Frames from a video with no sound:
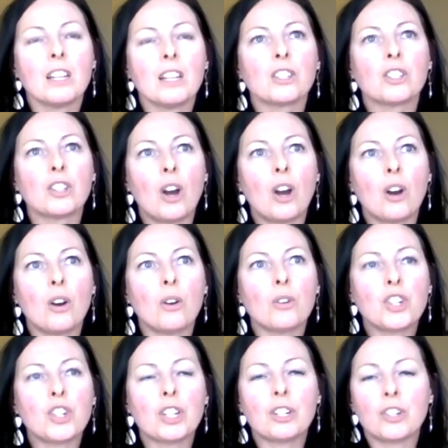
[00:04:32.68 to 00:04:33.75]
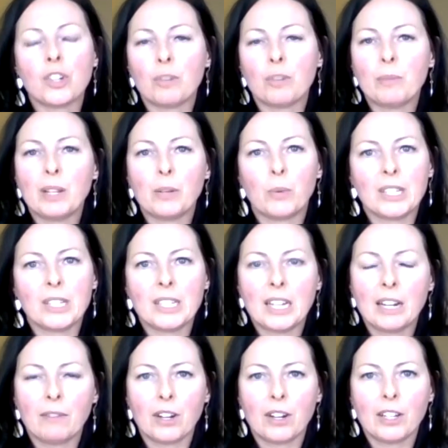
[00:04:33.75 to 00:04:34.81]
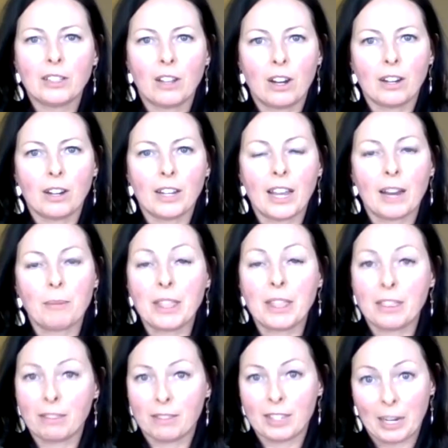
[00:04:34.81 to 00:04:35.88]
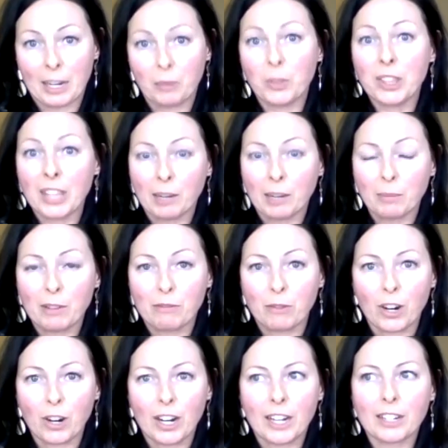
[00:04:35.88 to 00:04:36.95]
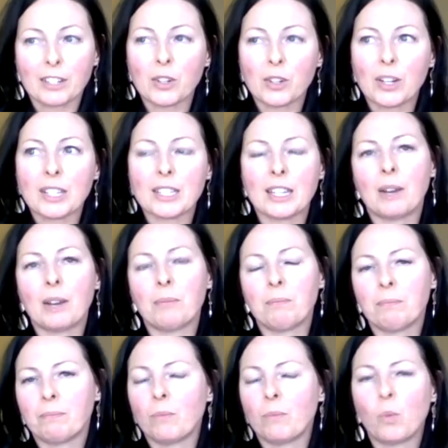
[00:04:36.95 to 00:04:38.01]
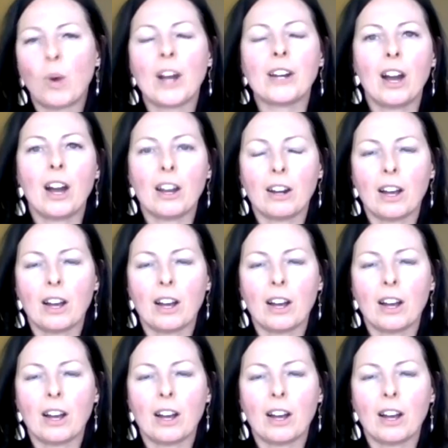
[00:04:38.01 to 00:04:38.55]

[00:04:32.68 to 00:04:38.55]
So she assured me it wouldn't take very long and my skin would thank me for it. So I said, why not?